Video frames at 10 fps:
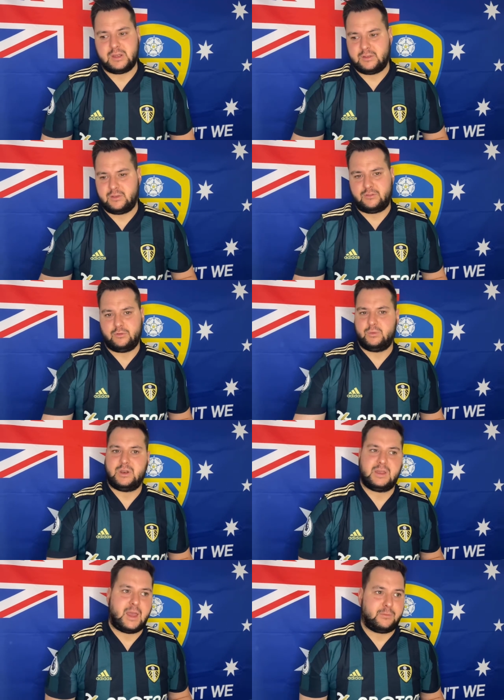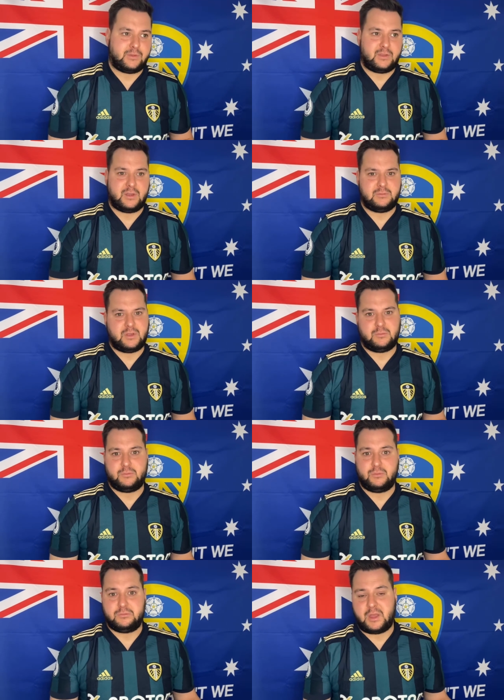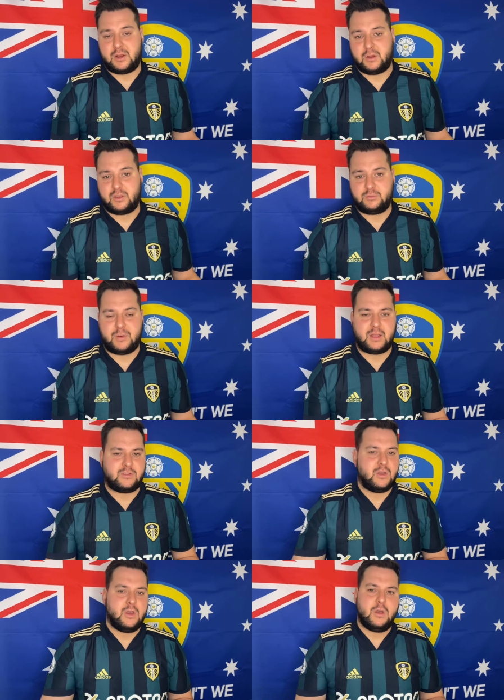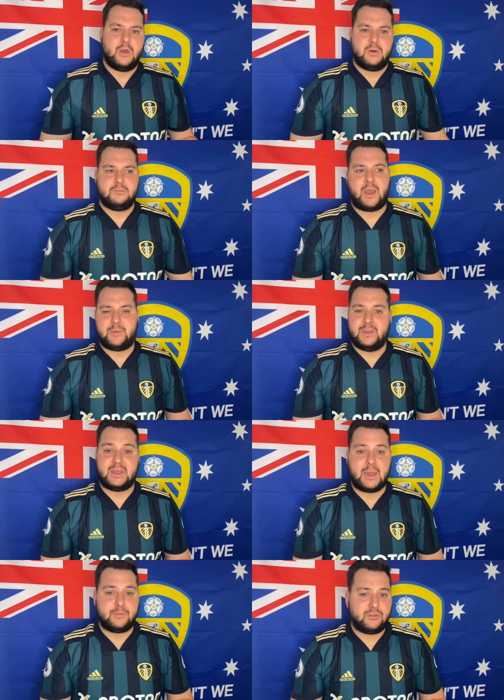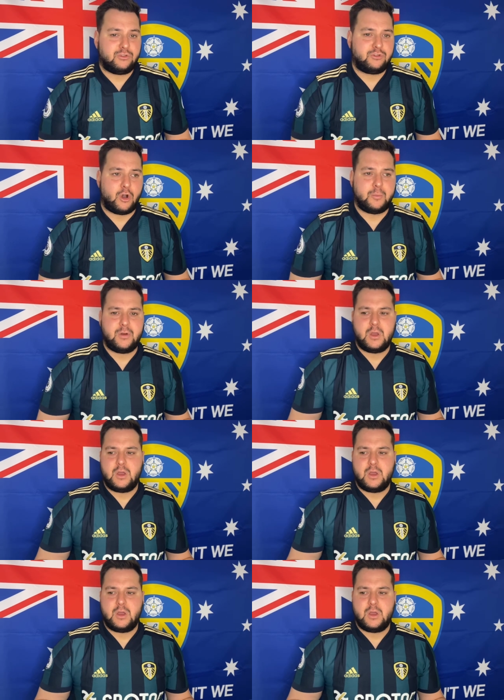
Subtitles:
and they're still winning games that they don't expect, maybe he keeps his job.